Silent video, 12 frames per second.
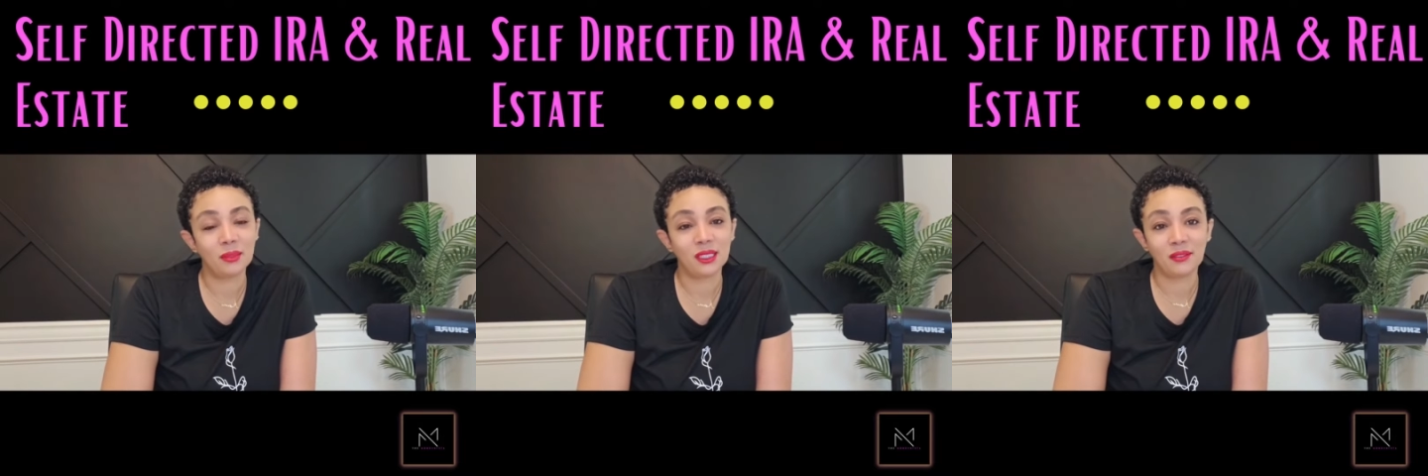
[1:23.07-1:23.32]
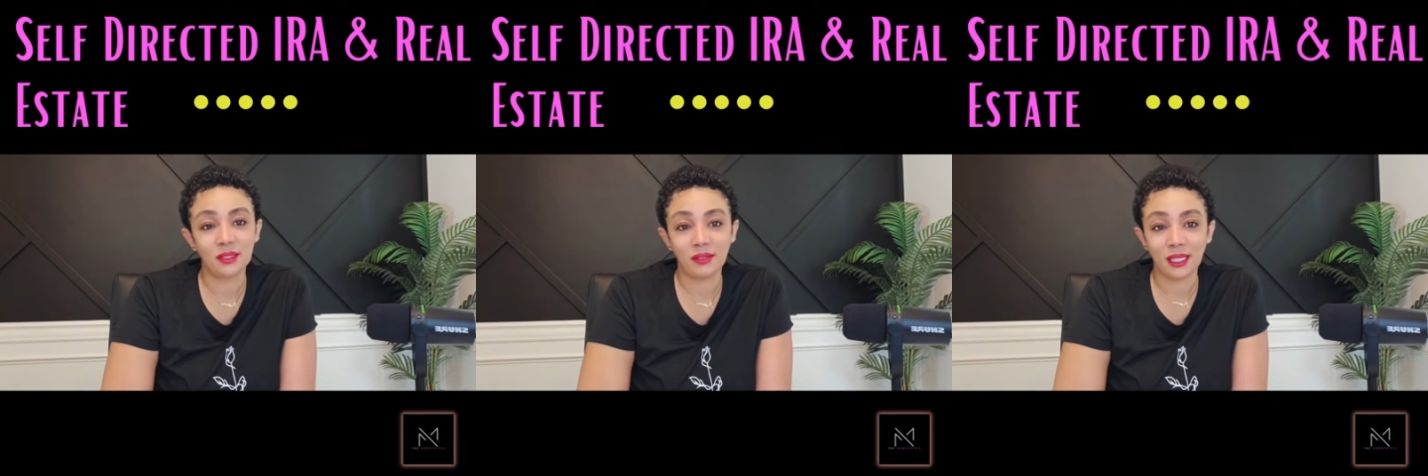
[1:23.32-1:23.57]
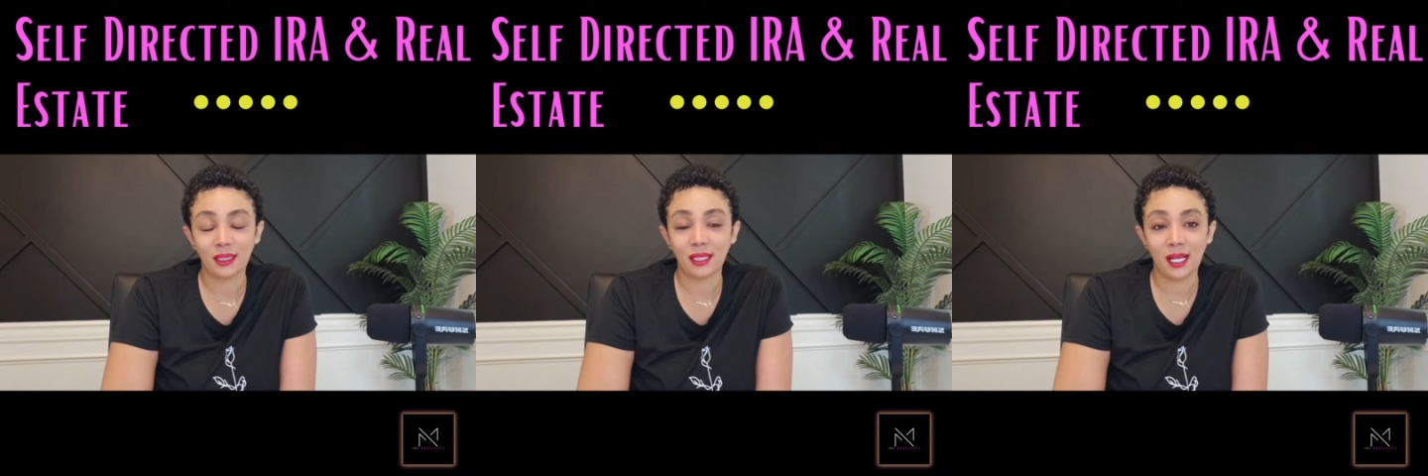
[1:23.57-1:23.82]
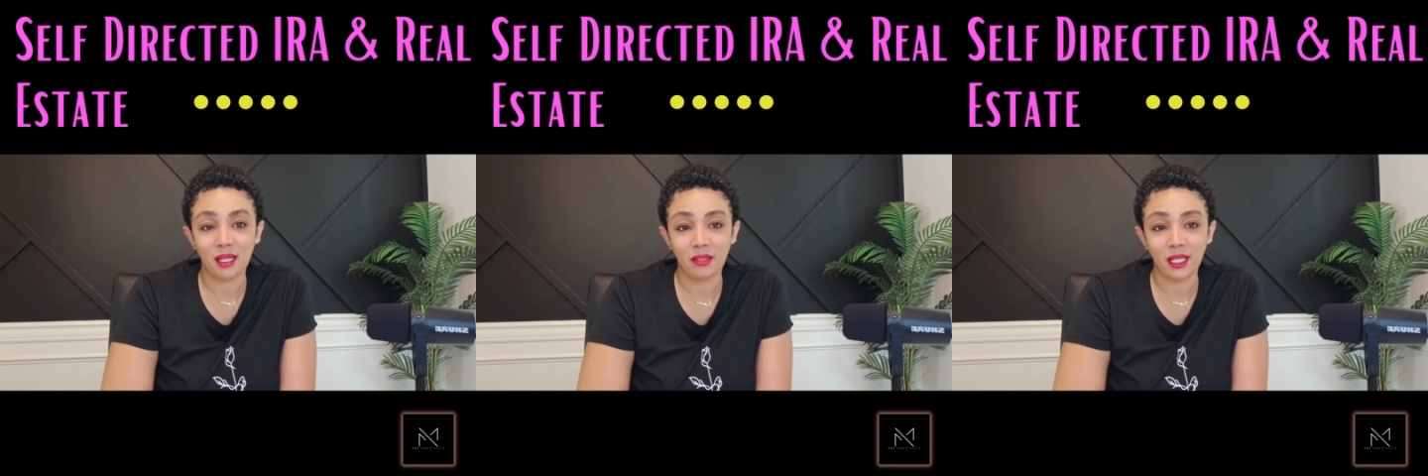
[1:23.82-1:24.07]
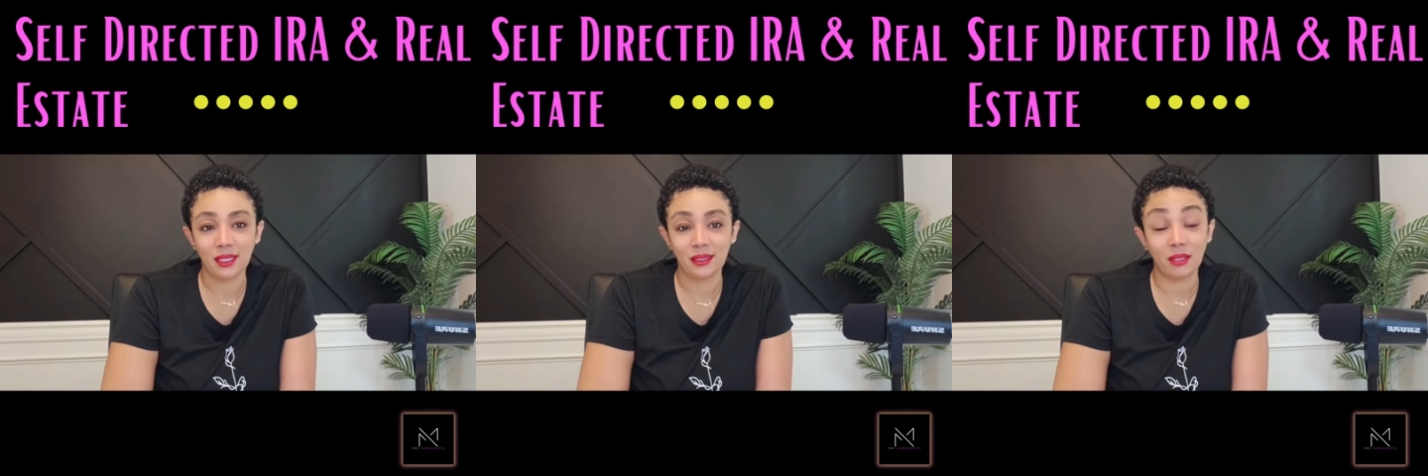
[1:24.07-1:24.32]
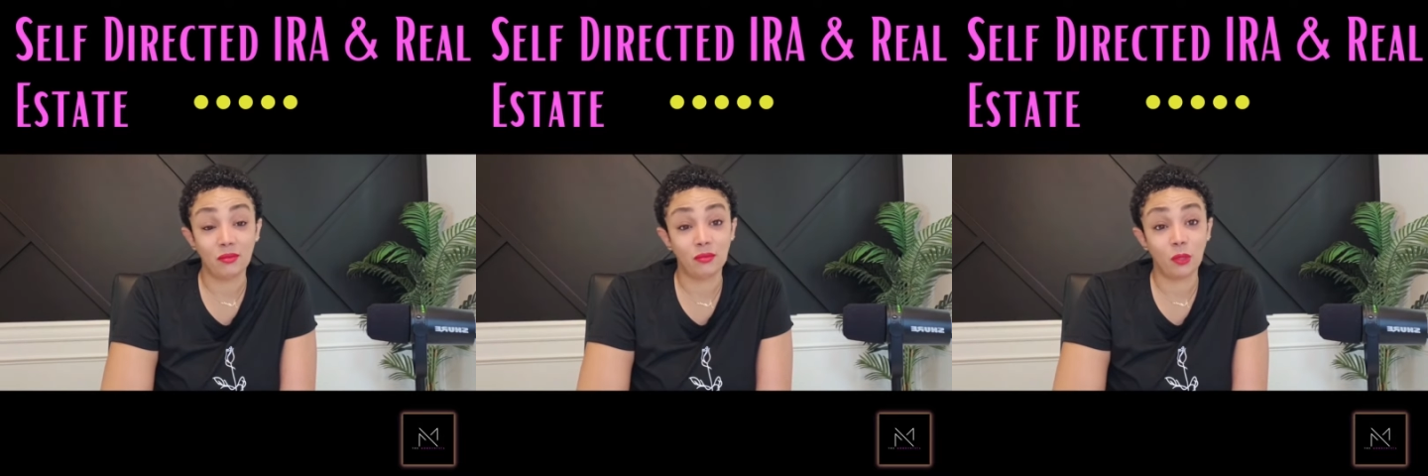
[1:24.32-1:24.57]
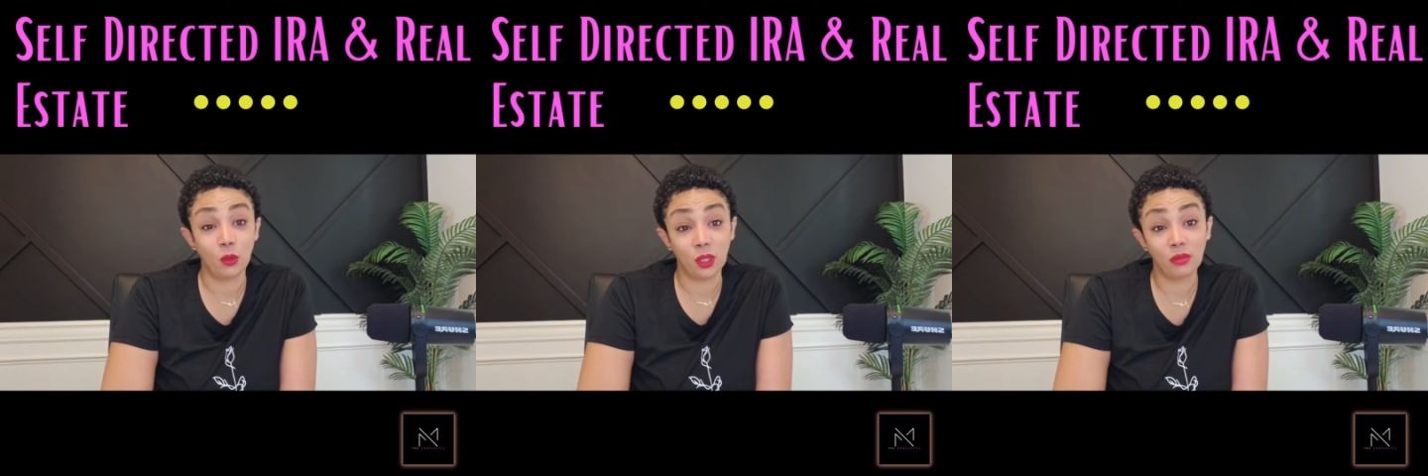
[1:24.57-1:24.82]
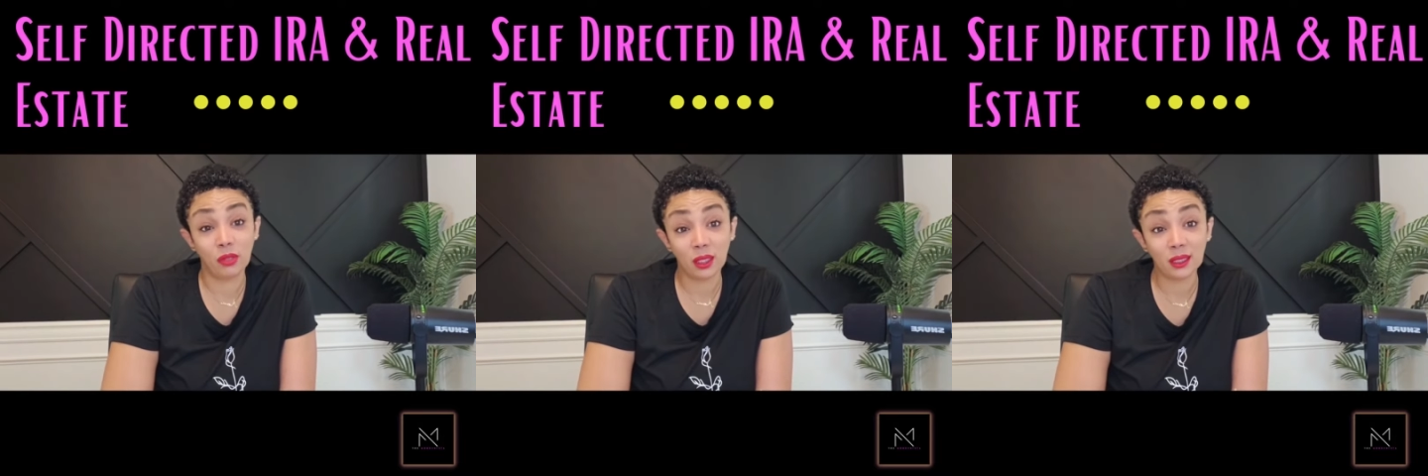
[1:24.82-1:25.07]
self directed IRAs and
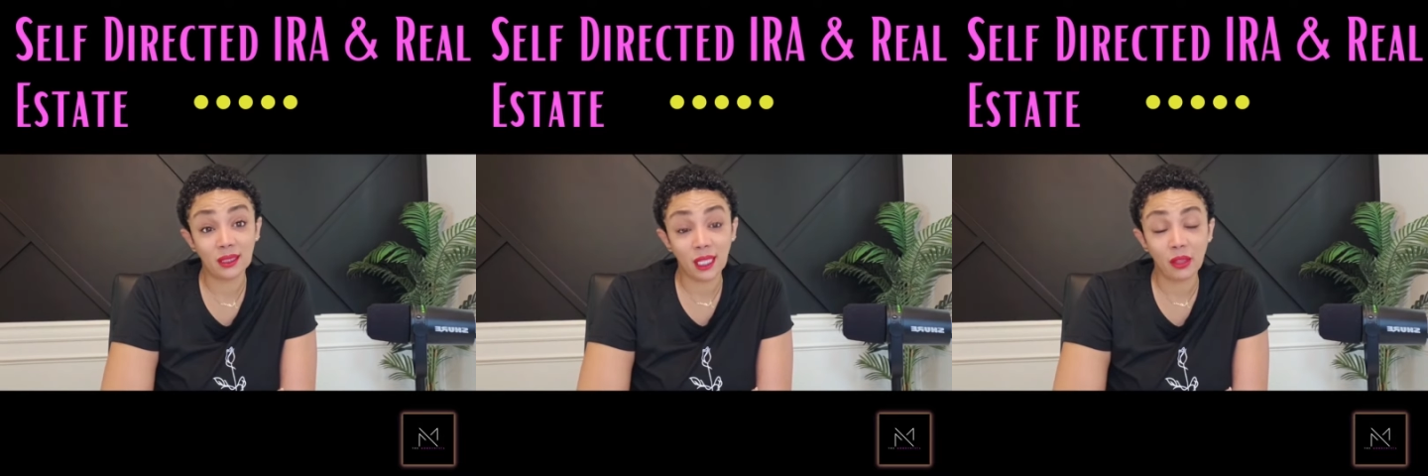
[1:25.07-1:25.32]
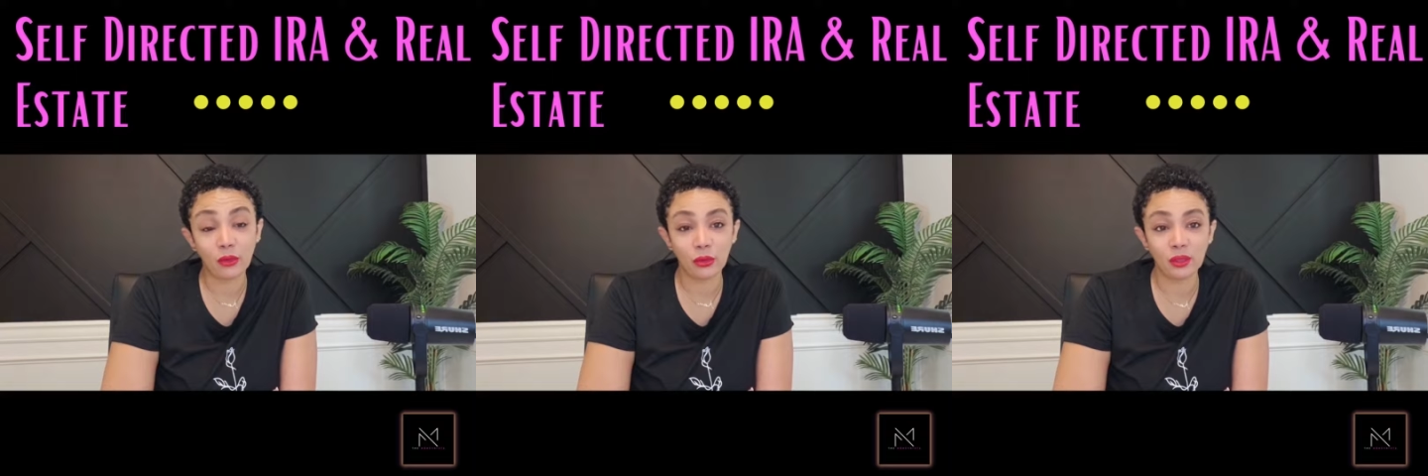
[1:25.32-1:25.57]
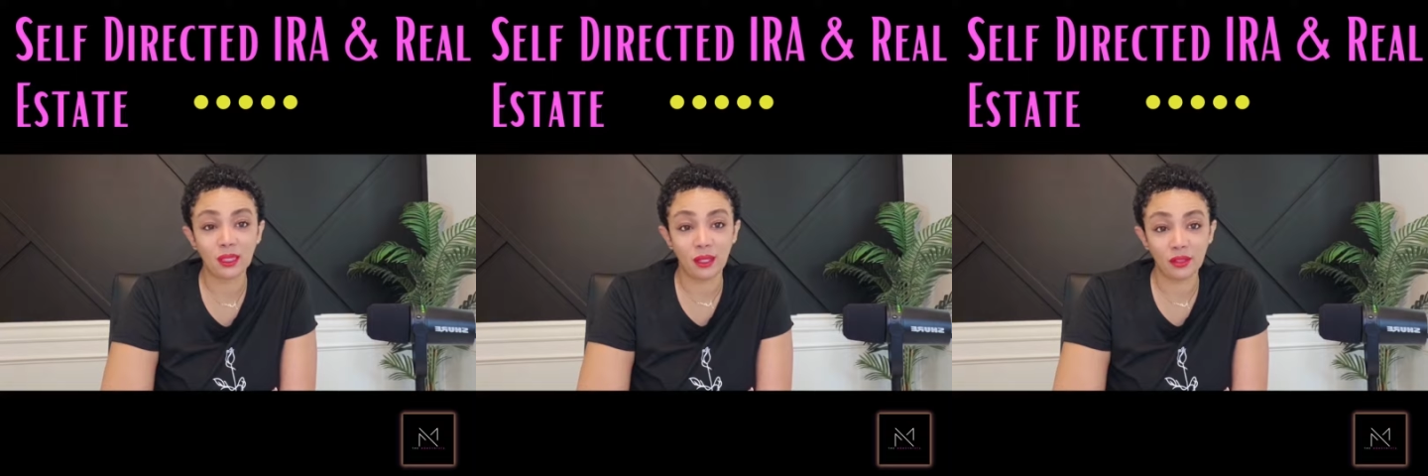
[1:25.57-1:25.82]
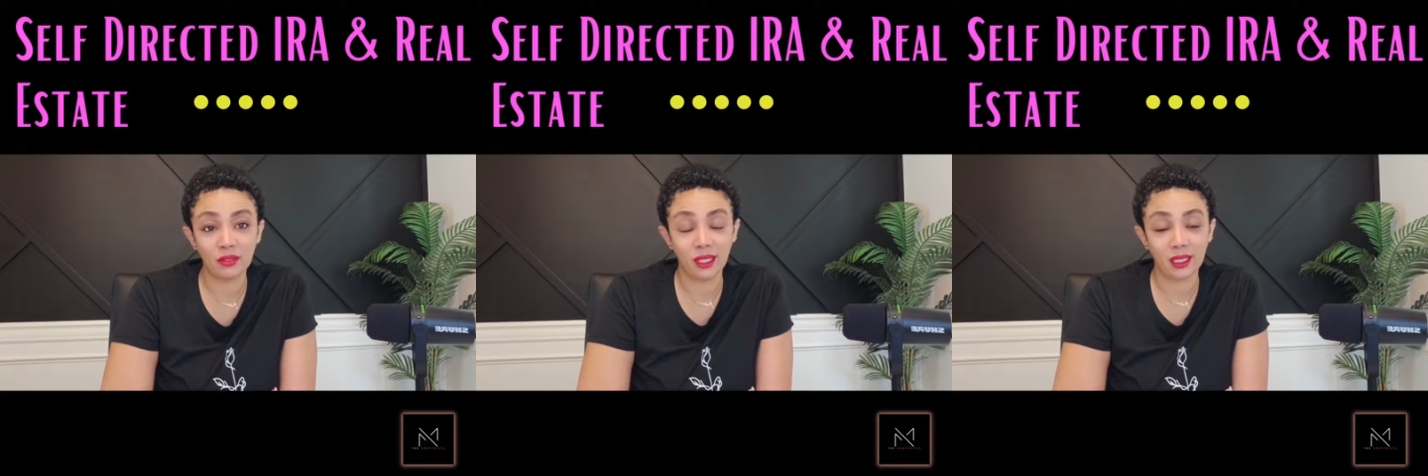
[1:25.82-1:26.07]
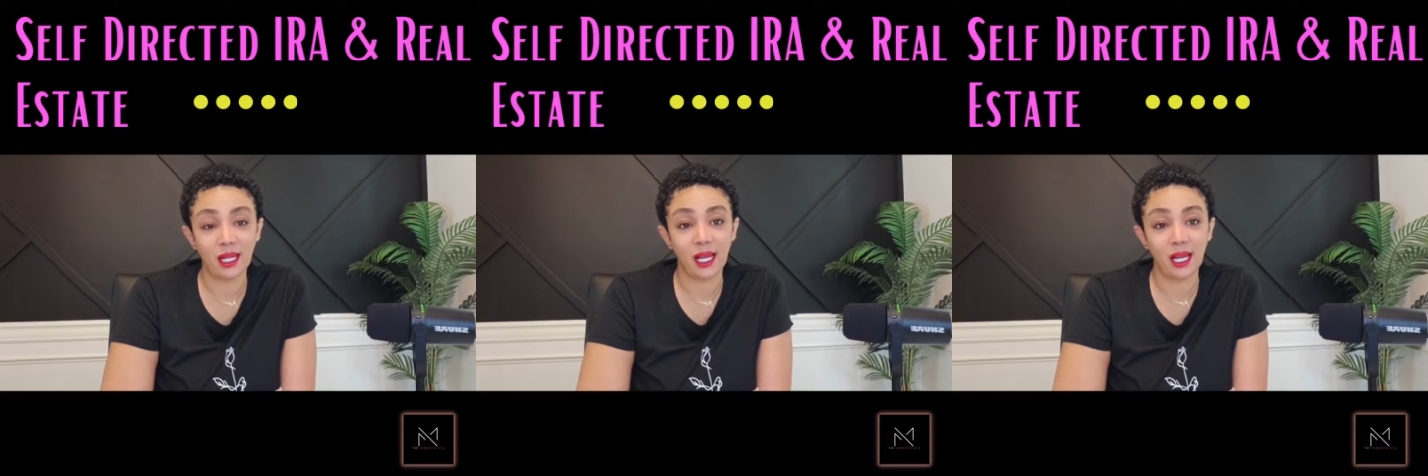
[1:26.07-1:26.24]
owning real estate through self directed